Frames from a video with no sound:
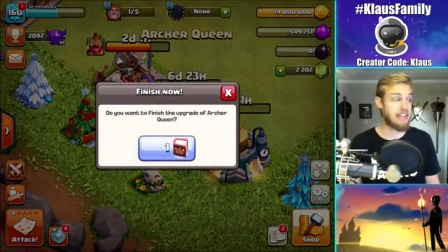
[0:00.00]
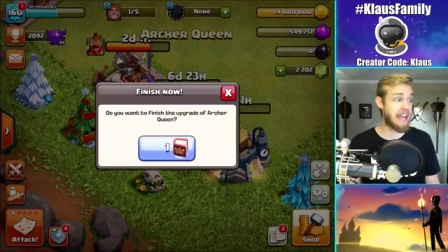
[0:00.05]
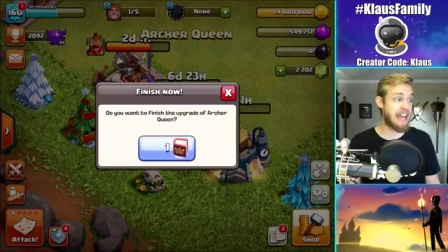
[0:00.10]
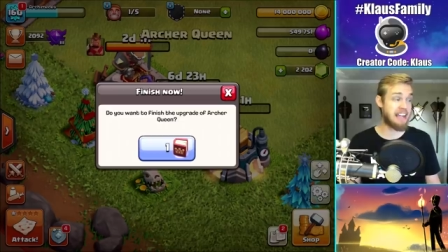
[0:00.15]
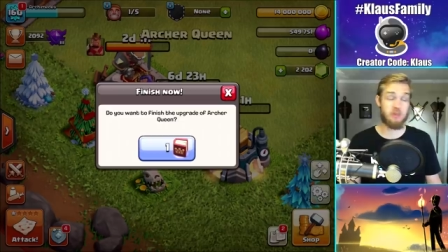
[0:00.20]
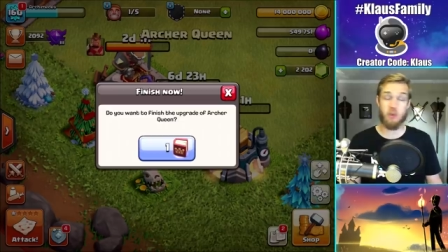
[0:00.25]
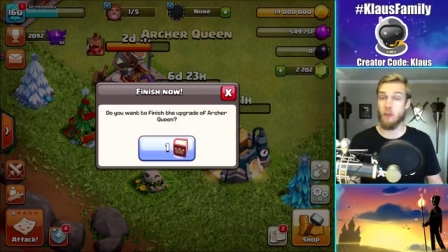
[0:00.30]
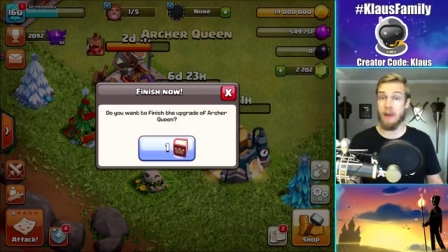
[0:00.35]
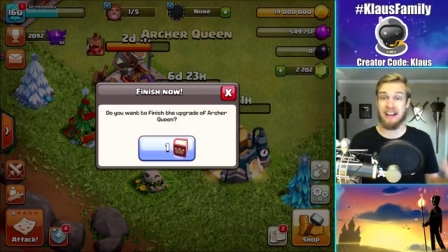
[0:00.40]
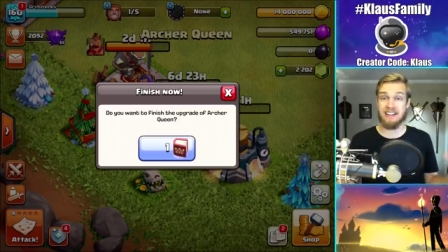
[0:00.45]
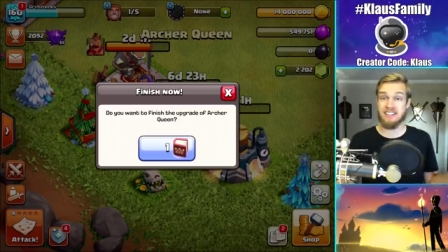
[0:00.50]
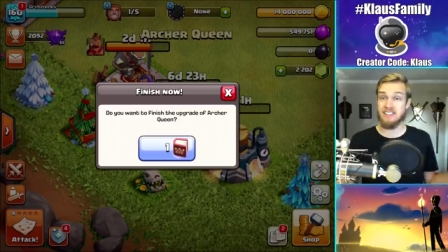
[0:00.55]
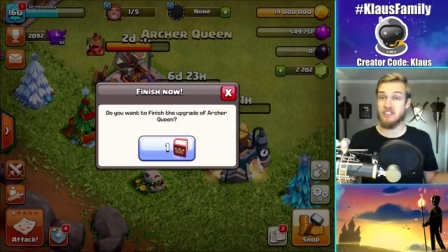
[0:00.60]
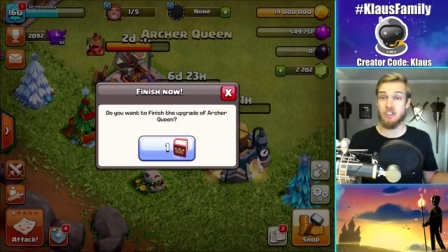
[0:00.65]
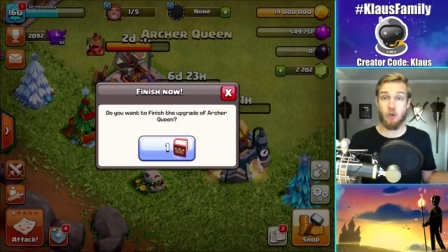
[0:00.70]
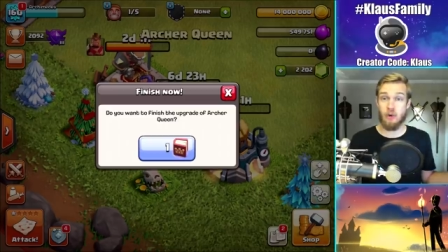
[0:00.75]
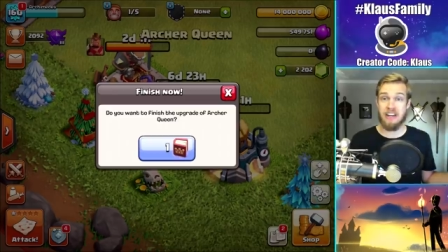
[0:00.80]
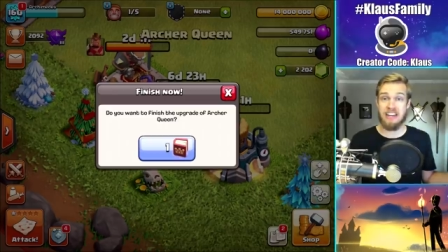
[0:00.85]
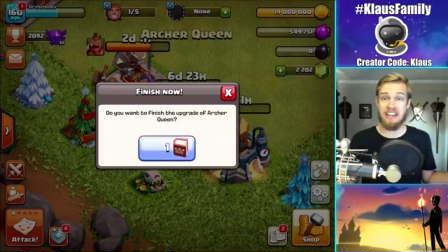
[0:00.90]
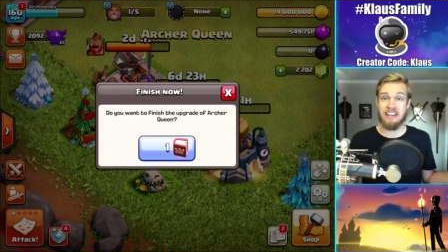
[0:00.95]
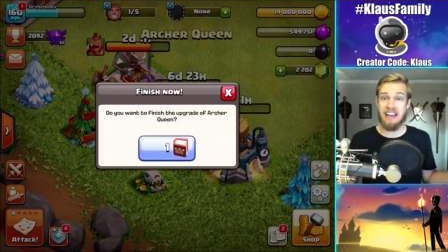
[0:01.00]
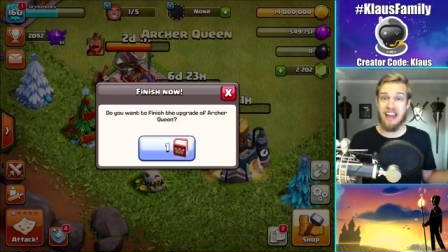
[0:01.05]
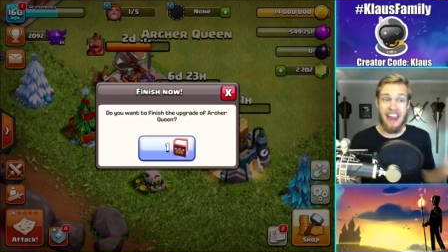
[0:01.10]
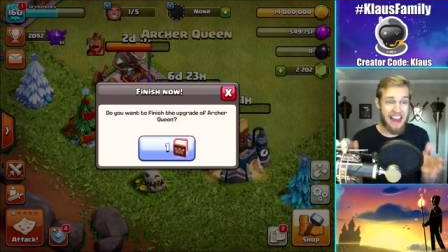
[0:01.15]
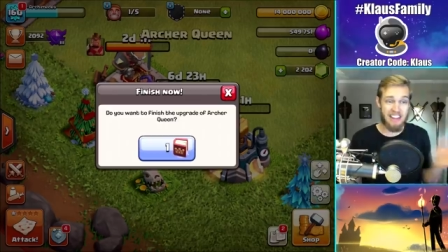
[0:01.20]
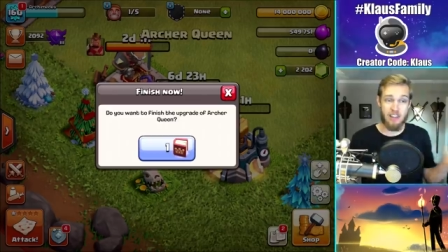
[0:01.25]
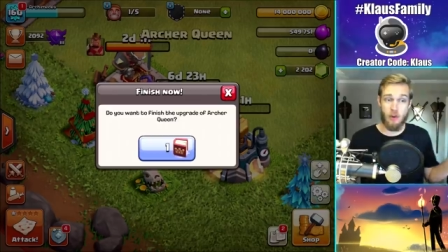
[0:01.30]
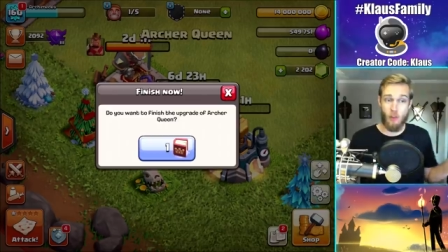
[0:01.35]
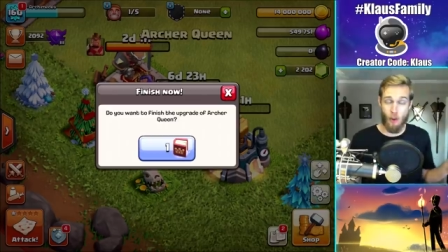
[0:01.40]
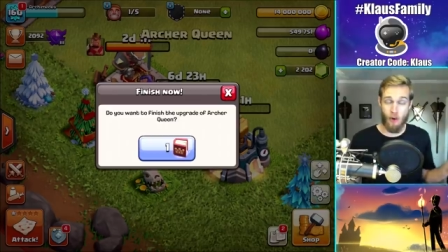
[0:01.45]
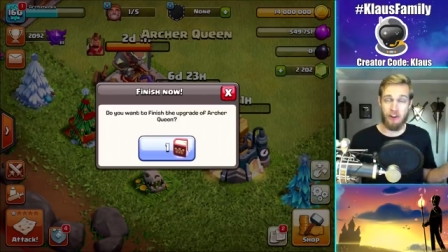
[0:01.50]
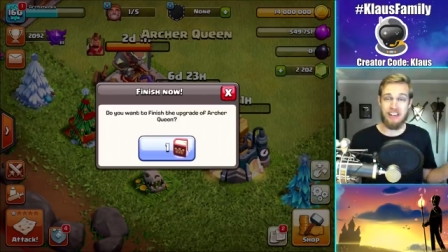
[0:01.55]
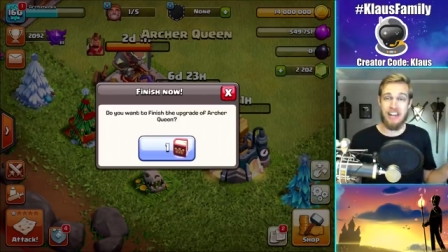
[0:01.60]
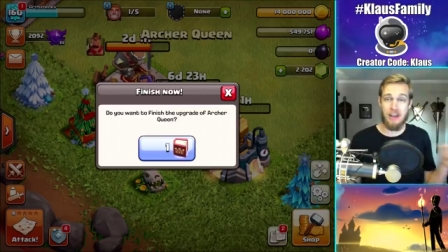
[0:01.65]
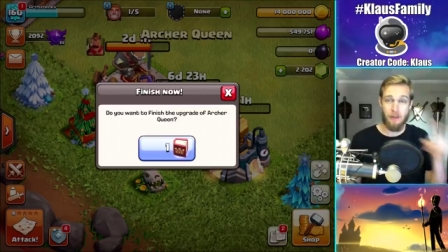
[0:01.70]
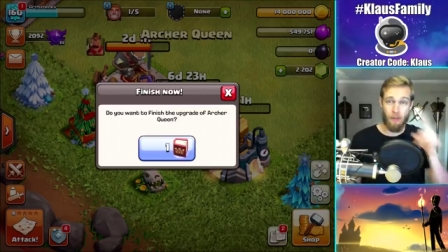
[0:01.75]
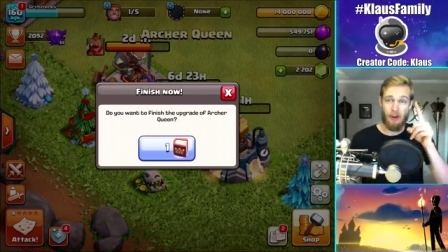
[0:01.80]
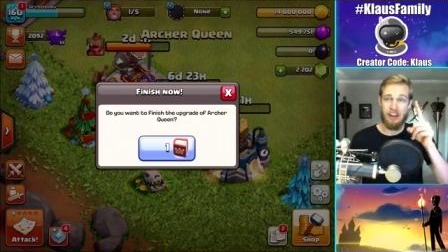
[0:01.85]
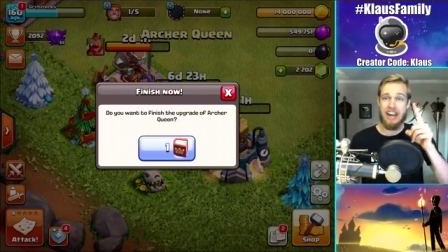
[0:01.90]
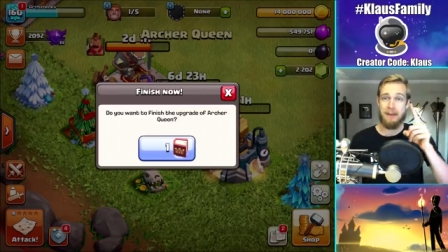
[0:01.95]
Guys, we're maxing the queen and the warden
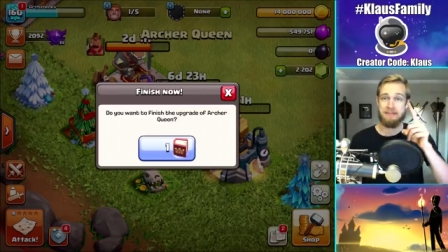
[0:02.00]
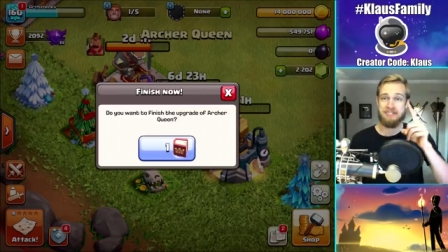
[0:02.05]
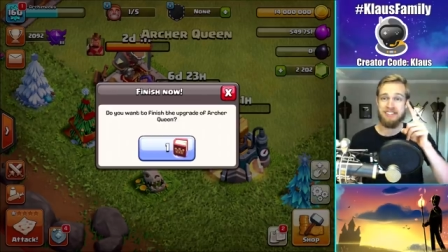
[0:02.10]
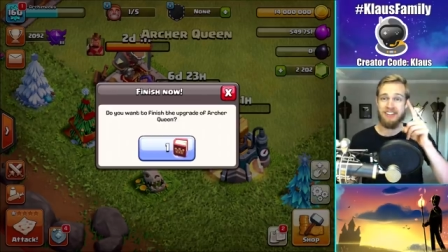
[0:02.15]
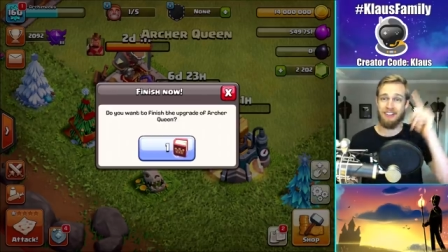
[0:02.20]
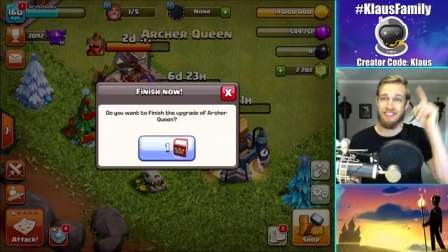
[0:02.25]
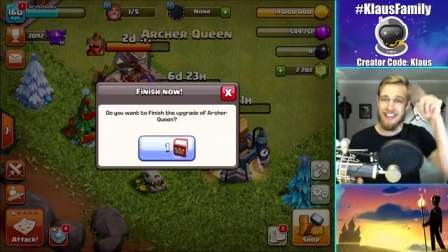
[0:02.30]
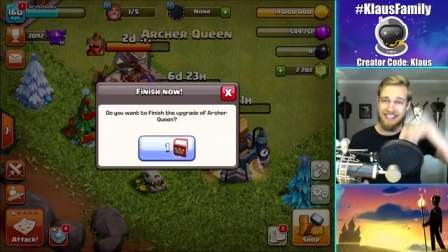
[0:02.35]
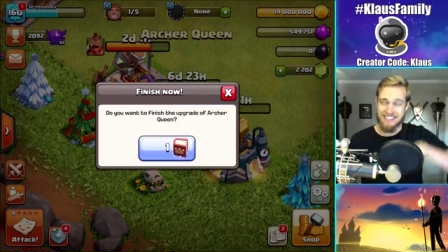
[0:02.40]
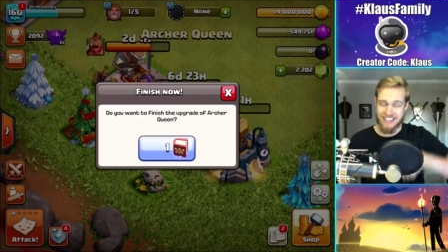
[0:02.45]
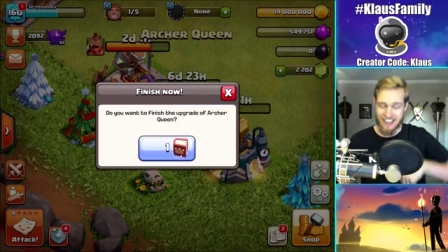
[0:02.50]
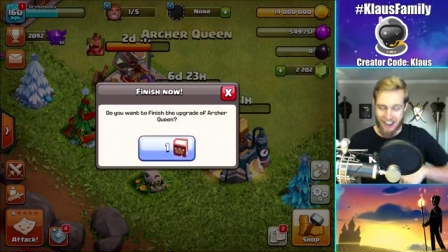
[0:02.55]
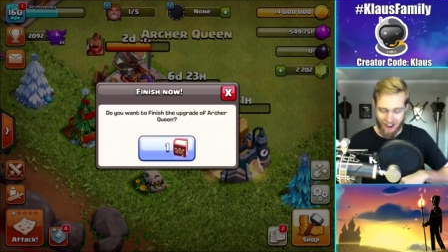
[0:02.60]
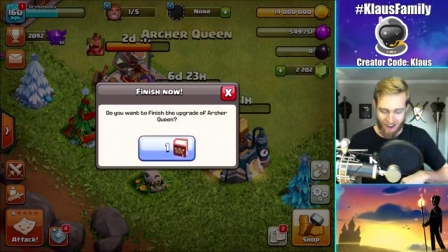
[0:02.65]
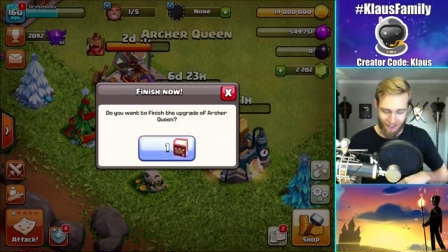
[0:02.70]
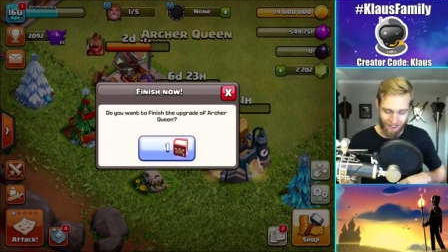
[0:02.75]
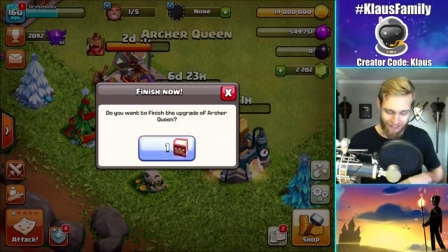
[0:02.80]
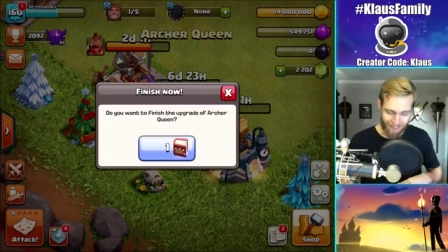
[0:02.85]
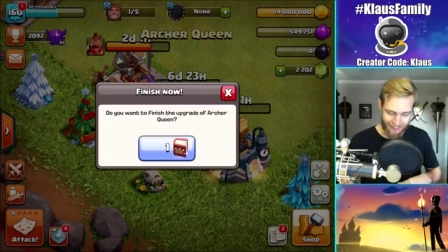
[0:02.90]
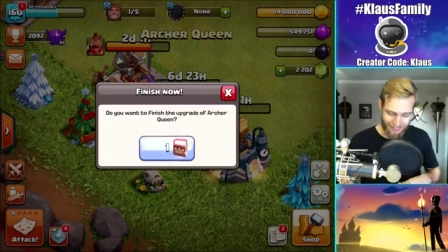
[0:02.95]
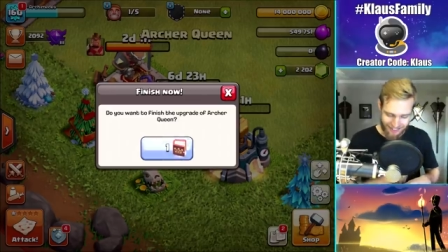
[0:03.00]
in one episode. Let's go.